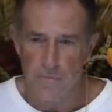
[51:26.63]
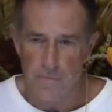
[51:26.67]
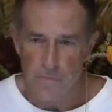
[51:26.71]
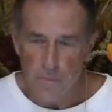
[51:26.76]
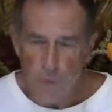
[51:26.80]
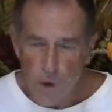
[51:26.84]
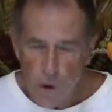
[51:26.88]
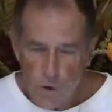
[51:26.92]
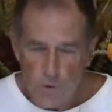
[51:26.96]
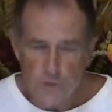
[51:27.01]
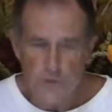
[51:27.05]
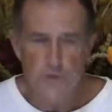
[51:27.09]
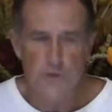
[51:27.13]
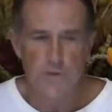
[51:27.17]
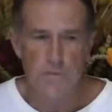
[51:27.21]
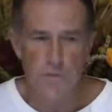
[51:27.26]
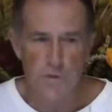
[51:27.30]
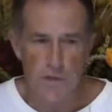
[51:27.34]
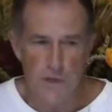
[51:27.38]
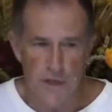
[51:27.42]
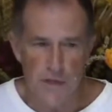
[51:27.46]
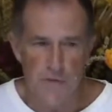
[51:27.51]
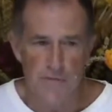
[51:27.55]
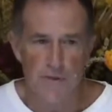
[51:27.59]
Most
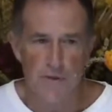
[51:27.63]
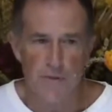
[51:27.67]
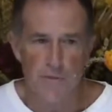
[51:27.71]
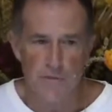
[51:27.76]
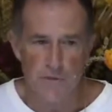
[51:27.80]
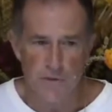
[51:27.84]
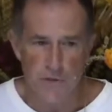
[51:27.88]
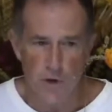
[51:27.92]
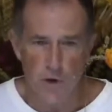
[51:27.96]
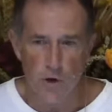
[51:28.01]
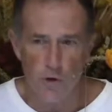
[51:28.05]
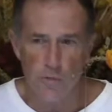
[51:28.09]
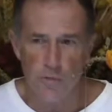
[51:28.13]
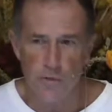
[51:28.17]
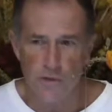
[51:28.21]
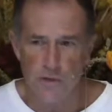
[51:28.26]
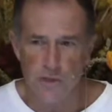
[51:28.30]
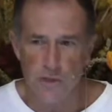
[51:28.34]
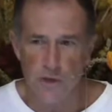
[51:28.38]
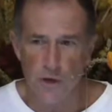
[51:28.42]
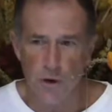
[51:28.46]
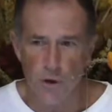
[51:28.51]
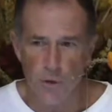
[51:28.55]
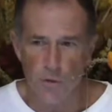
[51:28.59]
believe that Job
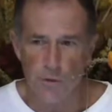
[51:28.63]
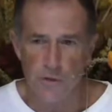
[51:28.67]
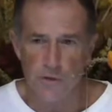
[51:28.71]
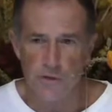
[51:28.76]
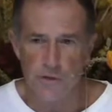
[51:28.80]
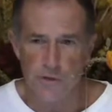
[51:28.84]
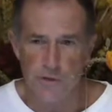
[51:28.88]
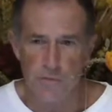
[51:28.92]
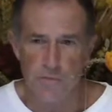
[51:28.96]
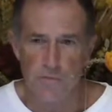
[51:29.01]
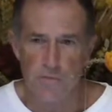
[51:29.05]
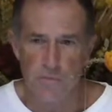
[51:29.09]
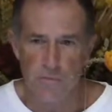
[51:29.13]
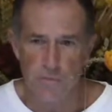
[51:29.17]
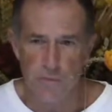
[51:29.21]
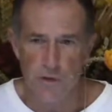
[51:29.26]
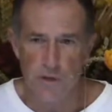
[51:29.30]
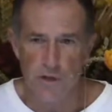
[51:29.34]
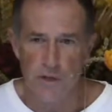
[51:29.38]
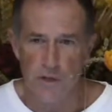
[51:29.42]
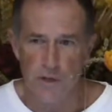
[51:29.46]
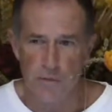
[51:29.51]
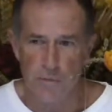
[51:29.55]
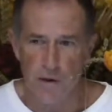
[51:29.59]
is the oldest
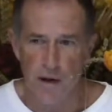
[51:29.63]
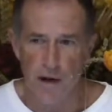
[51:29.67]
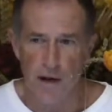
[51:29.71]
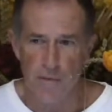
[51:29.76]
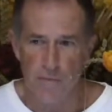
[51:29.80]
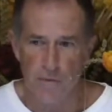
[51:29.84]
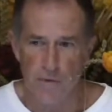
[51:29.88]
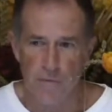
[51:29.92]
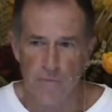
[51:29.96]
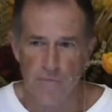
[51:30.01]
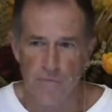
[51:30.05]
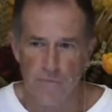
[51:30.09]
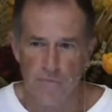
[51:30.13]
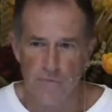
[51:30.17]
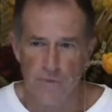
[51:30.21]
book in the Bible.